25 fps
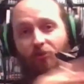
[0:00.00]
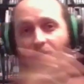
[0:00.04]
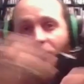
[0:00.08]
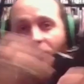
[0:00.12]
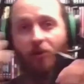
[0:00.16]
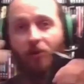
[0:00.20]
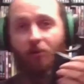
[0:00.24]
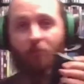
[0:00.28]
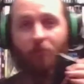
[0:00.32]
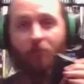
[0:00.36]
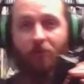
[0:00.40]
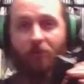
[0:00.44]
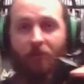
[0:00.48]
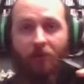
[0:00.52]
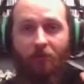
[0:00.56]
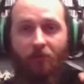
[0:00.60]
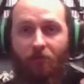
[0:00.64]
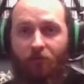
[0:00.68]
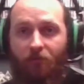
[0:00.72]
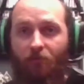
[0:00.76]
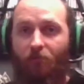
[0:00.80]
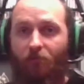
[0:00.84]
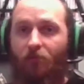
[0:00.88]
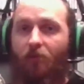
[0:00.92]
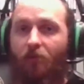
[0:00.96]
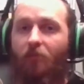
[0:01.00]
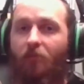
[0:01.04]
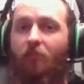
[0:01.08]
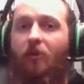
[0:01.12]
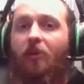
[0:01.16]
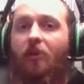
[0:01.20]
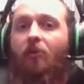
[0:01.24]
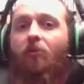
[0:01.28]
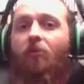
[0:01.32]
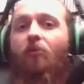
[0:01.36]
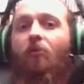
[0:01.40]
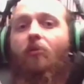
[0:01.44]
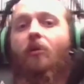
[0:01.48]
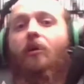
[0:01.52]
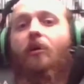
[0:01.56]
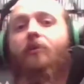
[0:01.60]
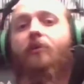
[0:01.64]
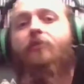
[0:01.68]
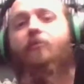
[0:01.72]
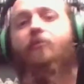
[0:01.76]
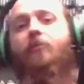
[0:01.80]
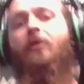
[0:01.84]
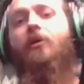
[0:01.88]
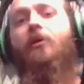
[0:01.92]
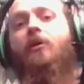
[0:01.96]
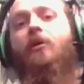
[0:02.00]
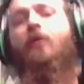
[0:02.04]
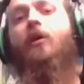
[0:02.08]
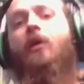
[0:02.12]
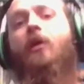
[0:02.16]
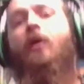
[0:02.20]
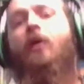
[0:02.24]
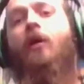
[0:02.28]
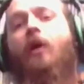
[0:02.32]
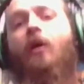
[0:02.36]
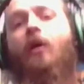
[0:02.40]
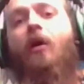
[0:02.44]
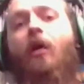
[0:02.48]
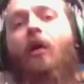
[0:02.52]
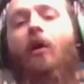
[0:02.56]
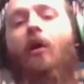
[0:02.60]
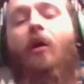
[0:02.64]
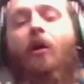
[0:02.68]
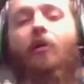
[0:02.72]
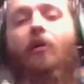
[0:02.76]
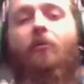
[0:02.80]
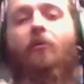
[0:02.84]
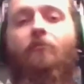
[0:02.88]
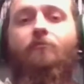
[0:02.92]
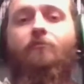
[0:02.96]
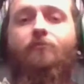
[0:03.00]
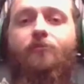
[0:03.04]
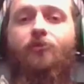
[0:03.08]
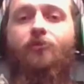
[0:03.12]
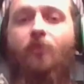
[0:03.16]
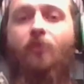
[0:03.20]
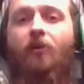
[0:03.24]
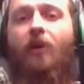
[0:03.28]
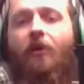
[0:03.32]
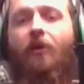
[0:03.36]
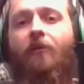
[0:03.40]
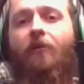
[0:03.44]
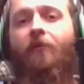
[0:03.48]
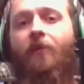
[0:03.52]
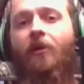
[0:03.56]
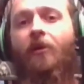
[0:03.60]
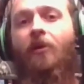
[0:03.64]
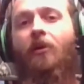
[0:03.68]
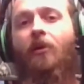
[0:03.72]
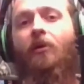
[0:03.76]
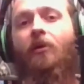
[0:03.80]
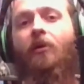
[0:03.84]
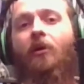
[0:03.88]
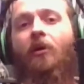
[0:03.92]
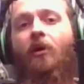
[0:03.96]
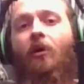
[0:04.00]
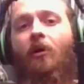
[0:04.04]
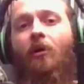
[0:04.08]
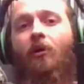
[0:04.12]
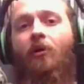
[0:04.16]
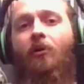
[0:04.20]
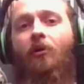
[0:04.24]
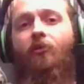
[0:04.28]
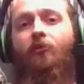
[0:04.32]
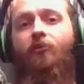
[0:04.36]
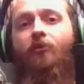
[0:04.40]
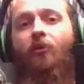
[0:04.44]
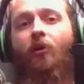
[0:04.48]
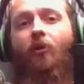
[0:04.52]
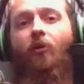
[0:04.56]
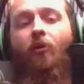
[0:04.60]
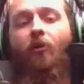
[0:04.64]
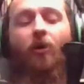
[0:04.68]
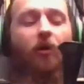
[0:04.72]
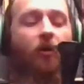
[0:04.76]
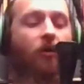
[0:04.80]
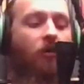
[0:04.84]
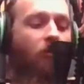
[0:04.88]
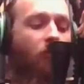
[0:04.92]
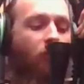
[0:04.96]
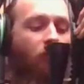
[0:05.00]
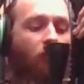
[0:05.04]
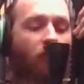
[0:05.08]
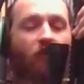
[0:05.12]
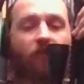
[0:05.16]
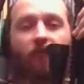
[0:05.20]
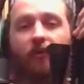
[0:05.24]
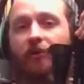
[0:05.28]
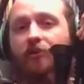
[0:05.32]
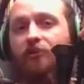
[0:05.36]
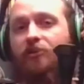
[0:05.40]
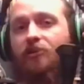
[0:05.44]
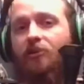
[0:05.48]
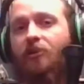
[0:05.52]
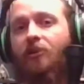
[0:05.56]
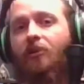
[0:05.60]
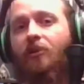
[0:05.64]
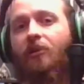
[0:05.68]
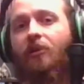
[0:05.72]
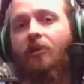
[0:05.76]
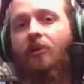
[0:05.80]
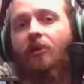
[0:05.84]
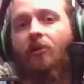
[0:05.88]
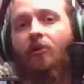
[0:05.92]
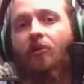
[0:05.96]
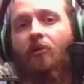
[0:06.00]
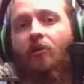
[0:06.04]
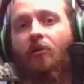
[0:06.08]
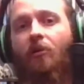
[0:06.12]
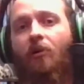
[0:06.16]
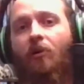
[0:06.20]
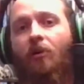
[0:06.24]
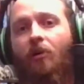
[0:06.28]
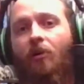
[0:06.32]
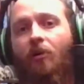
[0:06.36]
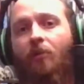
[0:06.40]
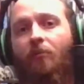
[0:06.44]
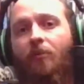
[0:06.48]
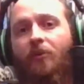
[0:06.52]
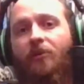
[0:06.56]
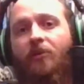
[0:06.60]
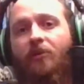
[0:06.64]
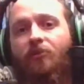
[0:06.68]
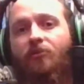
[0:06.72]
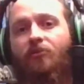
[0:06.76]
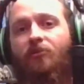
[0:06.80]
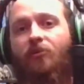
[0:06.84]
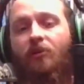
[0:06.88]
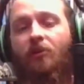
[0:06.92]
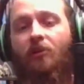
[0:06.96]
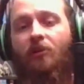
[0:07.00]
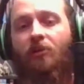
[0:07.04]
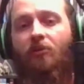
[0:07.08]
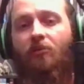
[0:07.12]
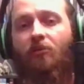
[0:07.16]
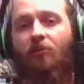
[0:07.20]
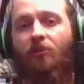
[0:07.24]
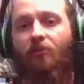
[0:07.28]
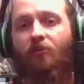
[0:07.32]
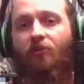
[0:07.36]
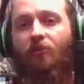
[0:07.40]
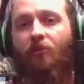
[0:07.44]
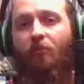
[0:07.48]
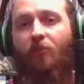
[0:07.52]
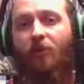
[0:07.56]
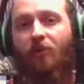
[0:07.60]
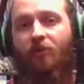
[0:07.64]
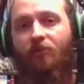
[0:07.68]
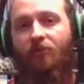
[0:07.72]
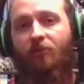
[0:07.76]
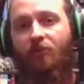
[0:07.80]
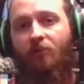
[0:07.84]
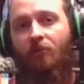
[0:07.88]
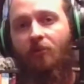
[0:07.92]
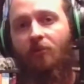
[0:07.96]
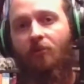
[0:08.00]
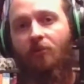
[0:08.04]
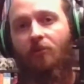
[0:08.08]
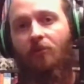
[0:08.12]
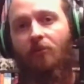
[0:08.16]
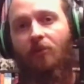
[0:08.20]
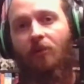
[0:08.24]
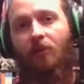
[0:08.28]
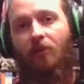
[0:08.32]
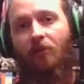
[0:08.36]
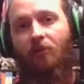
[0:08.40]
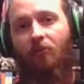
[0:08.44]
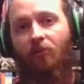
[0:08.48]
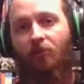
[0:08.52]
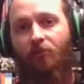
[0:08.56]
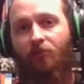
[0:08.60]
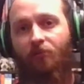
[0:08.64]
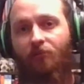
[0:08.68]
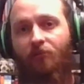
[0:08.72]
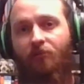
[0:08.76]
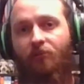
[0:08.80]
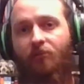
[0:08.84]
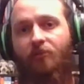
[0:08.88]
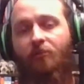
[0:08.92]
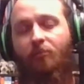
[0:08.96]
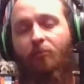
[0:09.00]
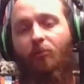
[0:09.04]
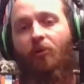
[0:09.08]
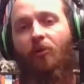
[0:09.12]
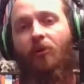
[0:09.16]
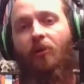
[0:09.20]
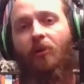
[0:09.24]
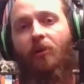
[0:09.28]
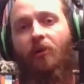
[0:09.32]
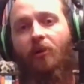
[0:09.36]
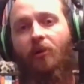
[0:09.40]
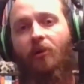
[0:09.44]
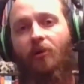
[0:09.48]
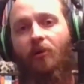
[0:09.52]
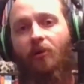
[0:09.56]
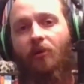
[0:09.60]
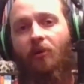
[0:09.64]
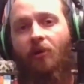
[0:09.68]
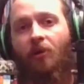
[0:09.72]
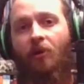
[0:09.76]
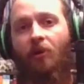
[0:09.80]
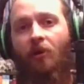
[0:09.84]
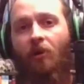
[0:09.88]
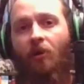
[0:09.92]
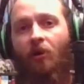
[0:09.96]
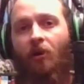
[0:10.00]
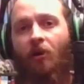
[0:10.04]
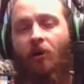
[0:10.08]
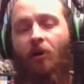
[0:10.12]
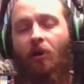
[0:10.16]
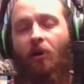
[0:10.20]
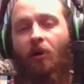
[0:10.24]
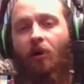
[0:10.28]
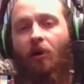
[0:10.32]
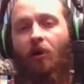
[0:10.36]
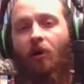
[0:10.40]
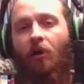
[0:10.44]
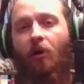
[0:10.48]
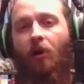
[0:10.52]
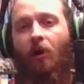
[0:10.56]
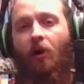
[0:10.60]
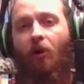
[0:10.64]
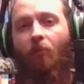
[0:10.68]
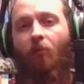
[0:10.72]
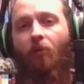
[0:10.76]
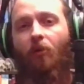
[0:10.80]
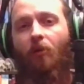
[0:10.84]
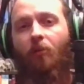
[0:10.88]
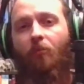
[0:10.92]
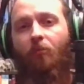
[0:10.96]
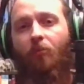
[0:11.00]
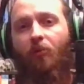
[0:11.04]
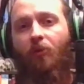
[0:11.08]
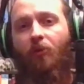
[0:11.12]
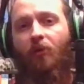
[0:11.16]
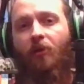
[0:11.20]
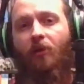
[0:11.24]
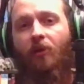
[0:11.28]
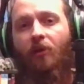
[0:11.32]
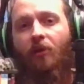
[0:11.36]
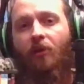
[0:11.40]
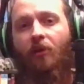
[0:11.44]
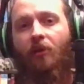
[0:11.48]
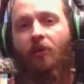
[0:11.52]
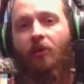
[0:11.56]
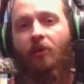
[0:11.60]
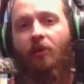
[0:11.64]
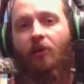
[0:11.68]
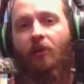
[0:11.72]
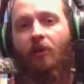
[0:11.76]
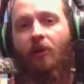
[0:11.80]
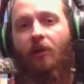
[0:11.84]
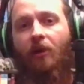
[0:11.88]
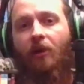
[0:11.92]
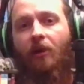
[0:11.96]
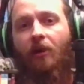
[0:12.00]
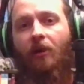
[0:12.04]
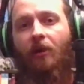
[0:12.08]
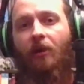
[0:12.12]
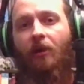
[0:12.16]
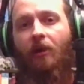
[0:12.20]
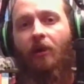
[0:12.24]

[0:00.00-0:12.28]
but that doesn't really mean a whole lot to me. So yeah, so we'll eventually potentially increase the piston, increase the spring. I want to put in a